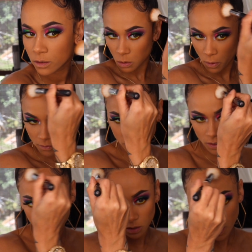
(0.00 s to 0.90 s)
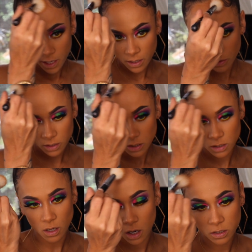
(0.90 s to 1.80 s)
So I feel like this
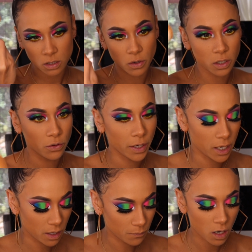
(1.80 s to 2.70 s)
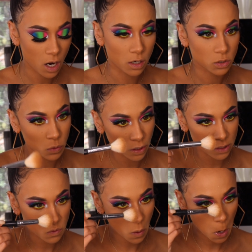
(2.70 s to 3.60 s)
is also a great contour
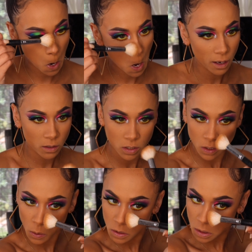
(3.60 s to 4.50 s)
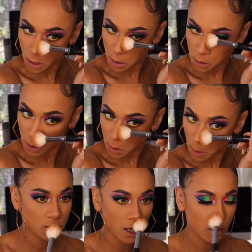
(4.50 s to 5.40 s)
as well. Now I'll just go slightly
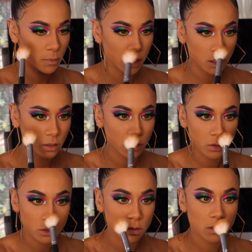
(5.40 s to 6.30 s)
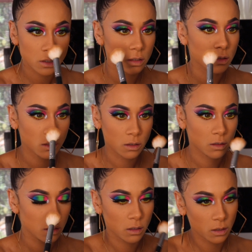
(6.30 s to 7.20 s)
down my nose
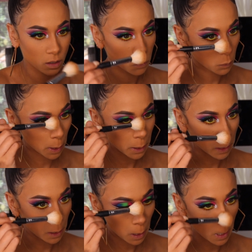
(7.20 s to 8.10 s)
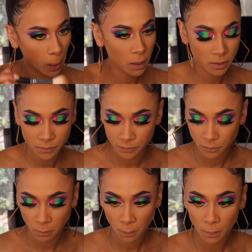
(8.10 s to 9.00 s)
and right here.
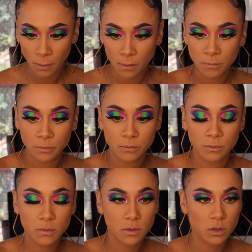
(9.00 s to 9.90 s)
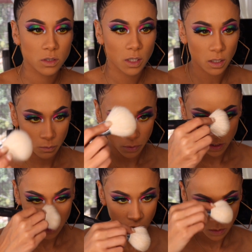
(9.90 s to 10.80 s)
Just taking a
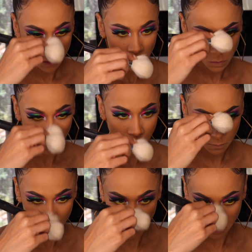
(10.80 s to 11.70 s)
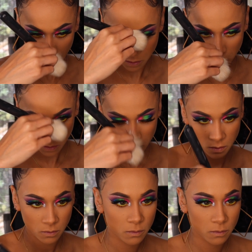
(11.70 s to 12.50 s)
brush and wiping that off.